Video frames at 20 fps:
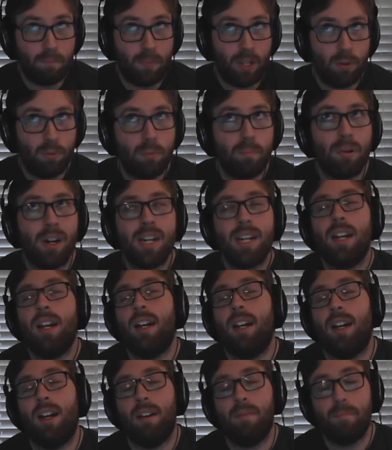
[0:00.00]
it would bring
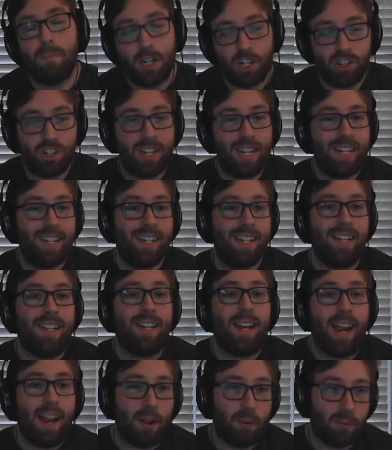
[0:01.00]
a much needed
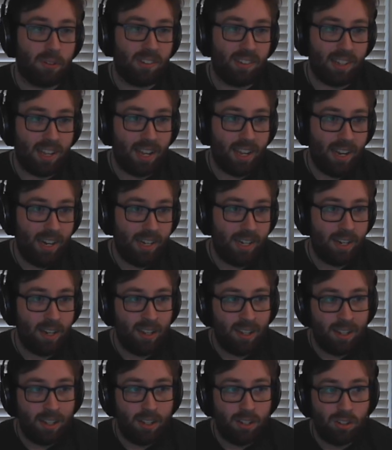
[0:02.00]
downside
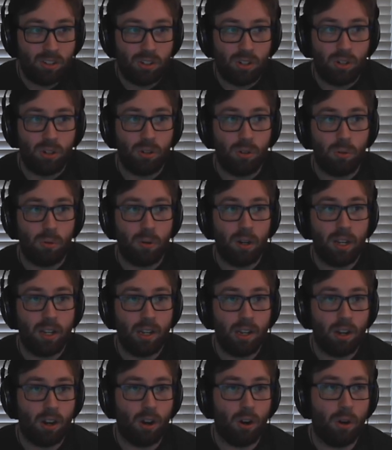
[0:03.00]
to
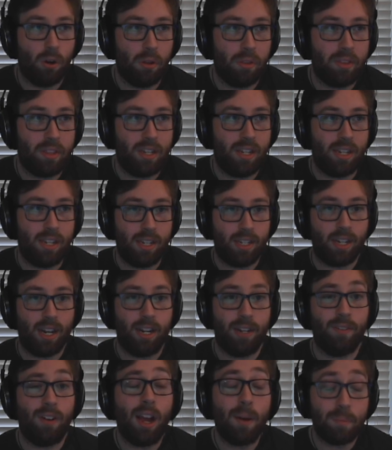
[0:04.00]
all the
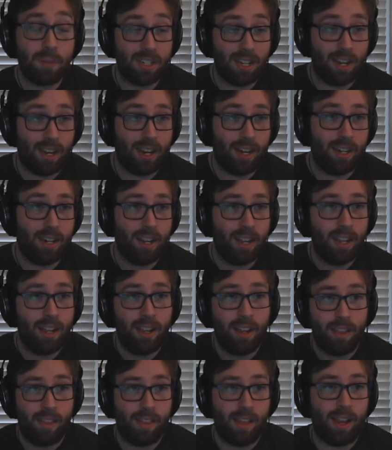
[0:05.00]
kind of upside
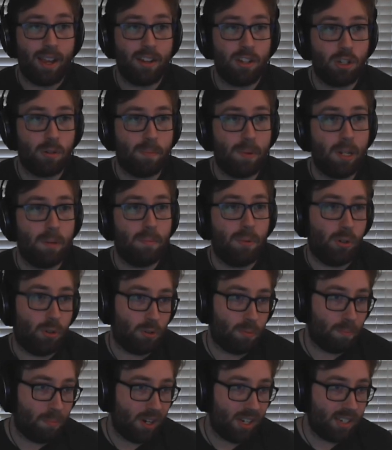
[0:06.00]
that speed
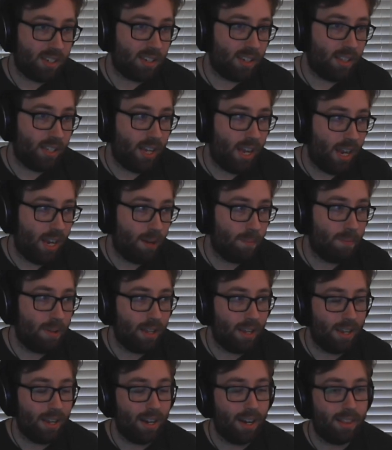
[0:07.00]
boost brings to the game,
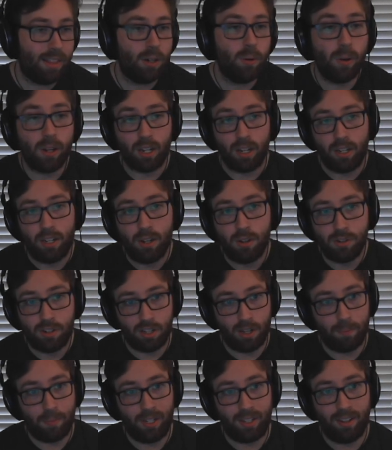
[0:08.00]
and I think we could use
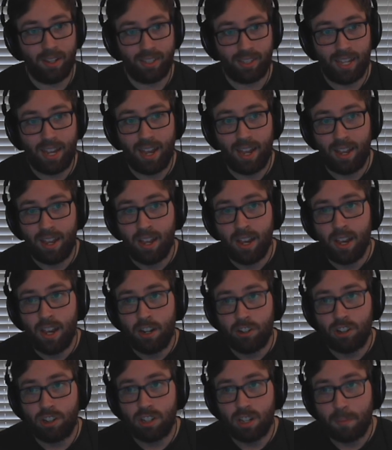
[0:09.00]
something like that,
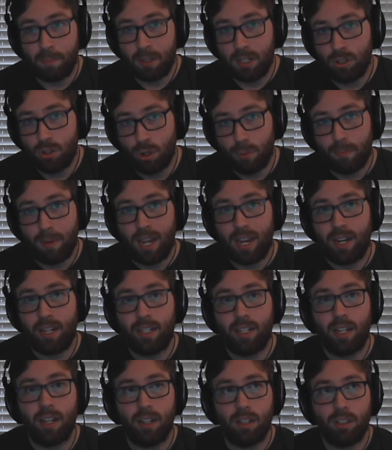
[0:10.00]
just something to
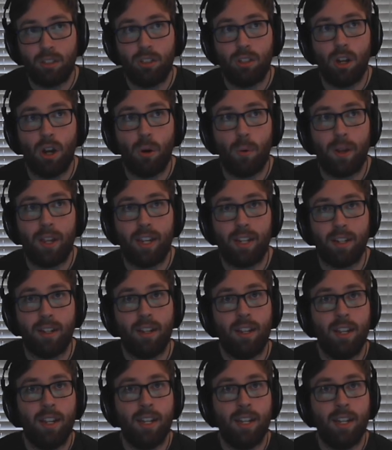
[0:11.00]
make going